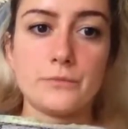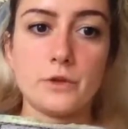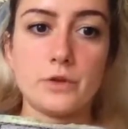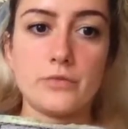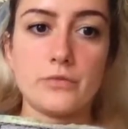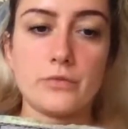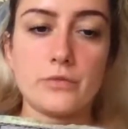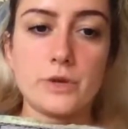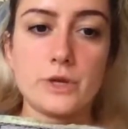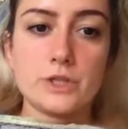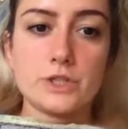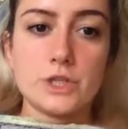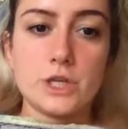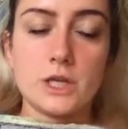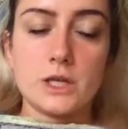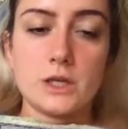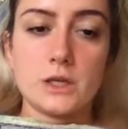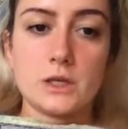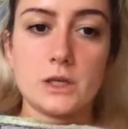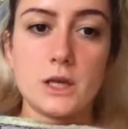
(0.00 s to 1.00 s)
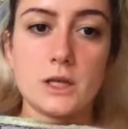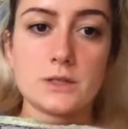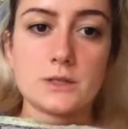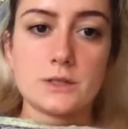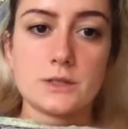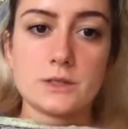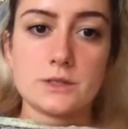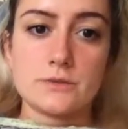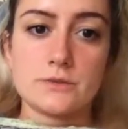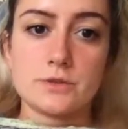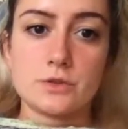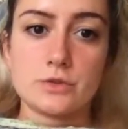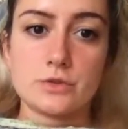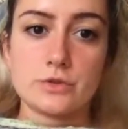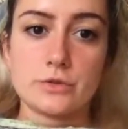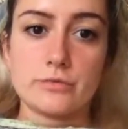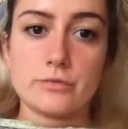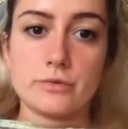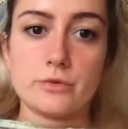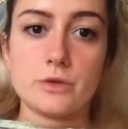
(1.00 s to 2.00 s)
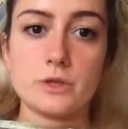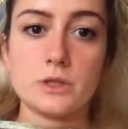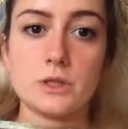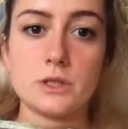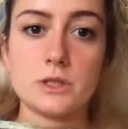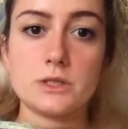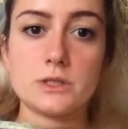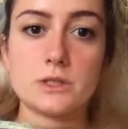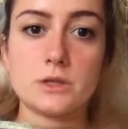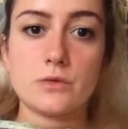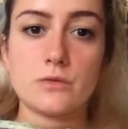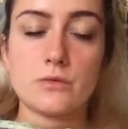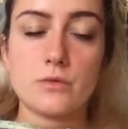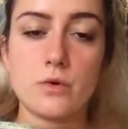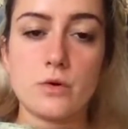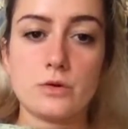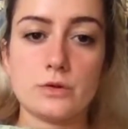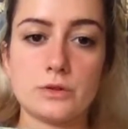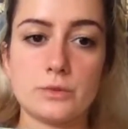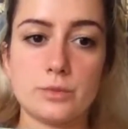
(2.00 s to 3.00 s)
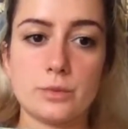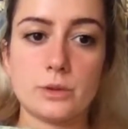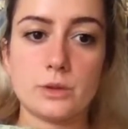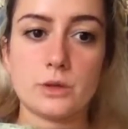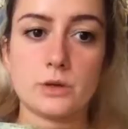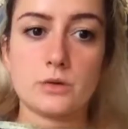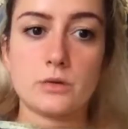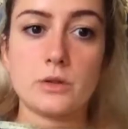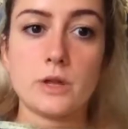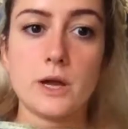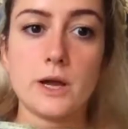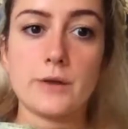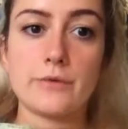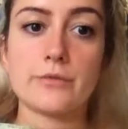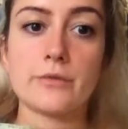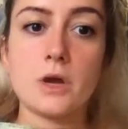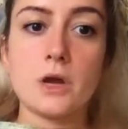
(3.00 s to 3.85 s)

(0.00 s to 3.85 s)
differentiated analysis of social communities, their role in the political life.